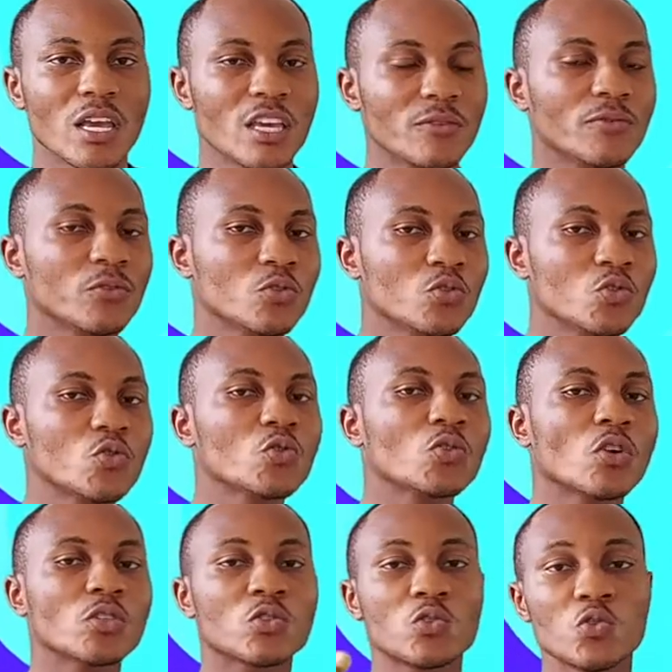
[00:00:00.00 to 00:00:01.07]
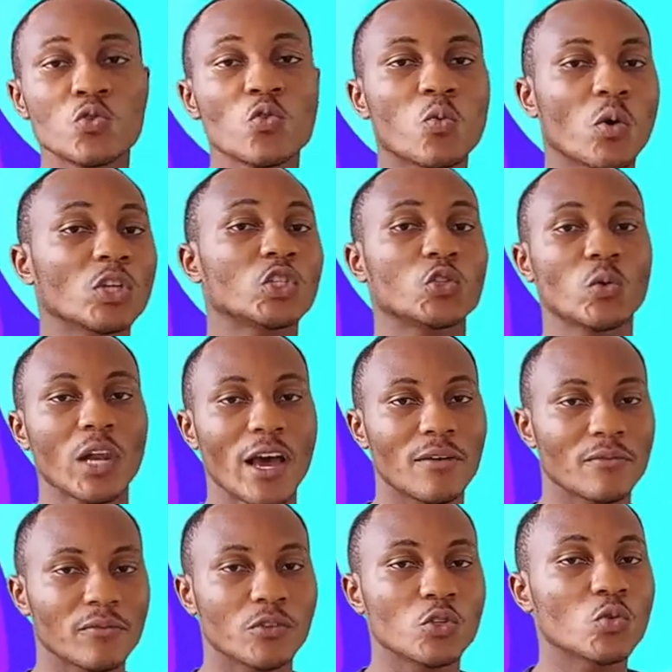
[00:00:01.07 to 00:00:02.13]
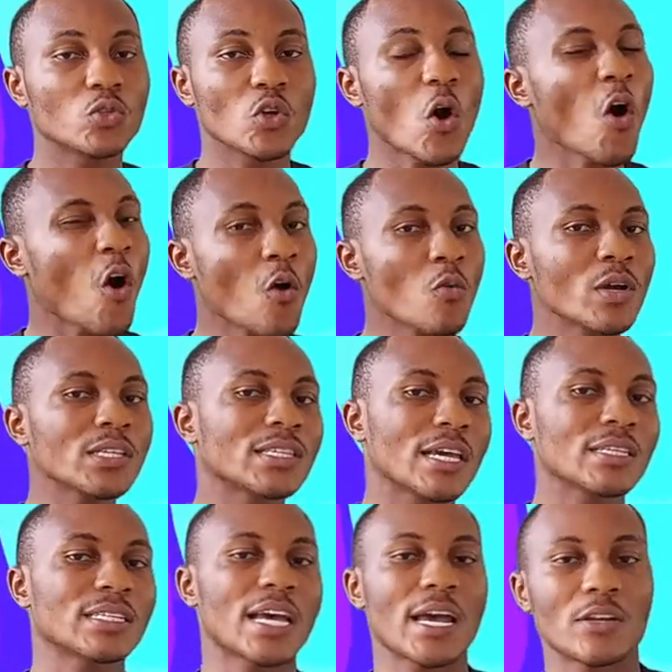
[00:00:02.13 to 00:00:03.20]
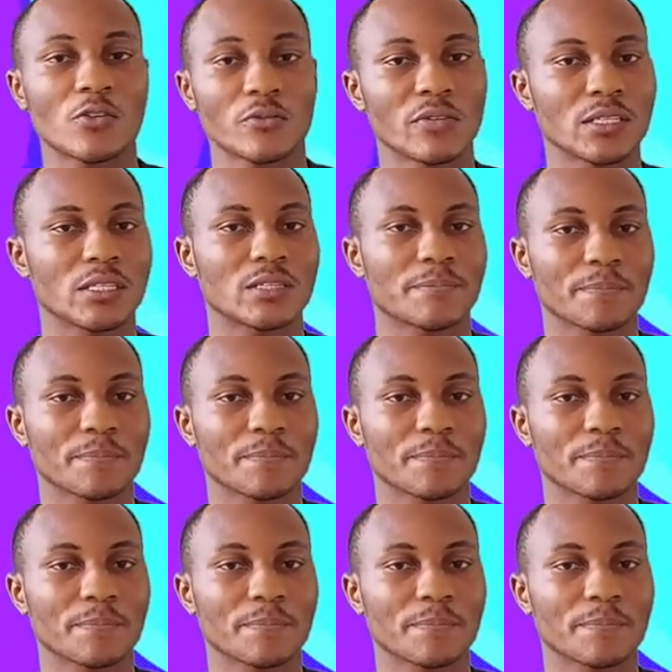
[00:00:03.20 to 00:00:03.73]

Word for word: If you do not do what you love, you would always get tired of it,